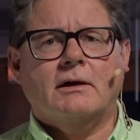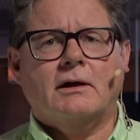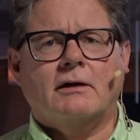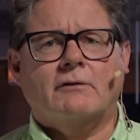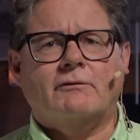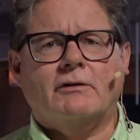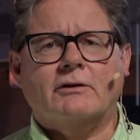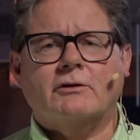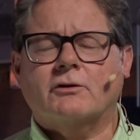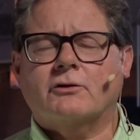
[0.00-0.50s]

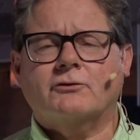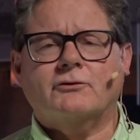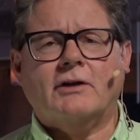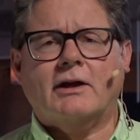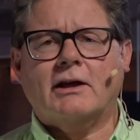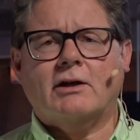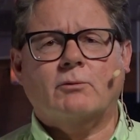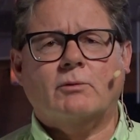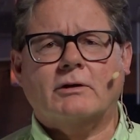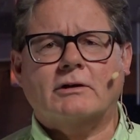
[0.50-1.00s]
of
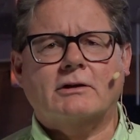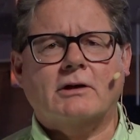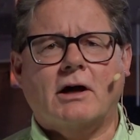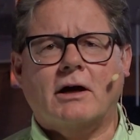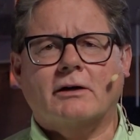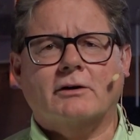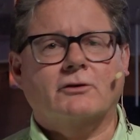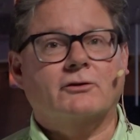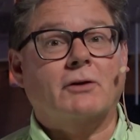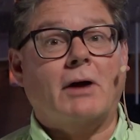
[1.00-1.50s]
understanding what
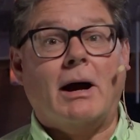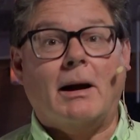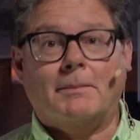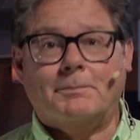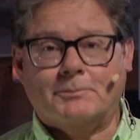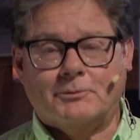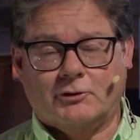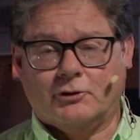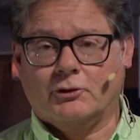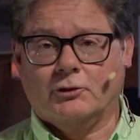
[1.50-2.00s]
God is
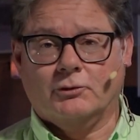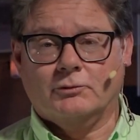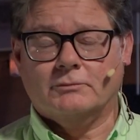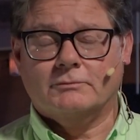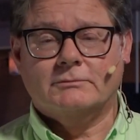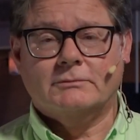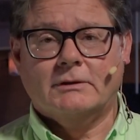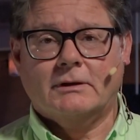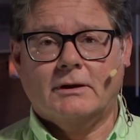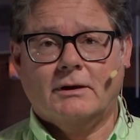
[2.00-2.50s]
up to
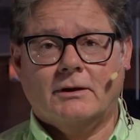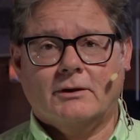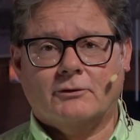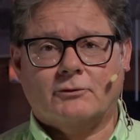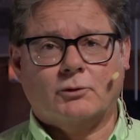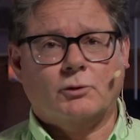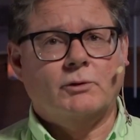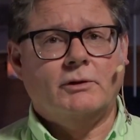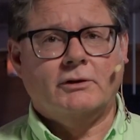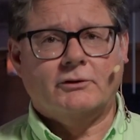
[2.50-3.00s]

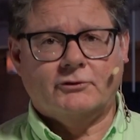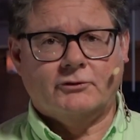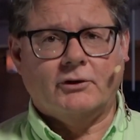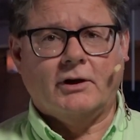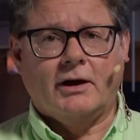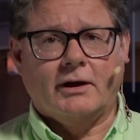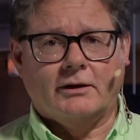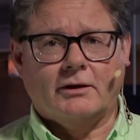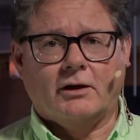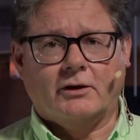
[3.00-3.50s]
through His
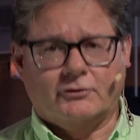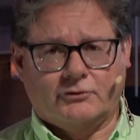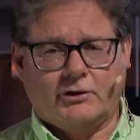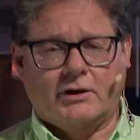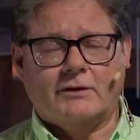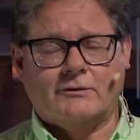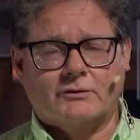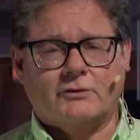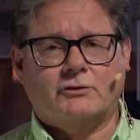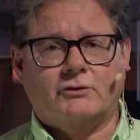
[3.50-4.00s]
Son, our
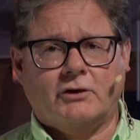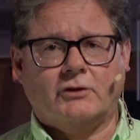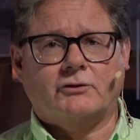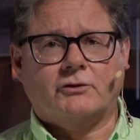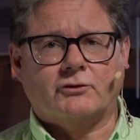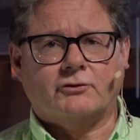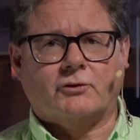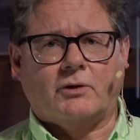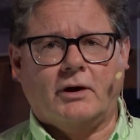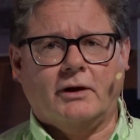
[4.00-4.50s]
Savior
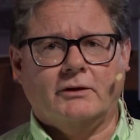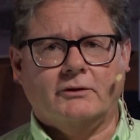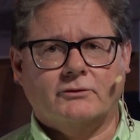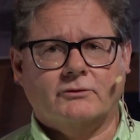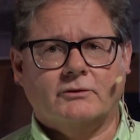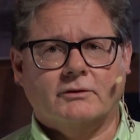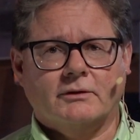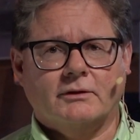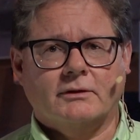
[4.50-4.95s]
Jesus Christ.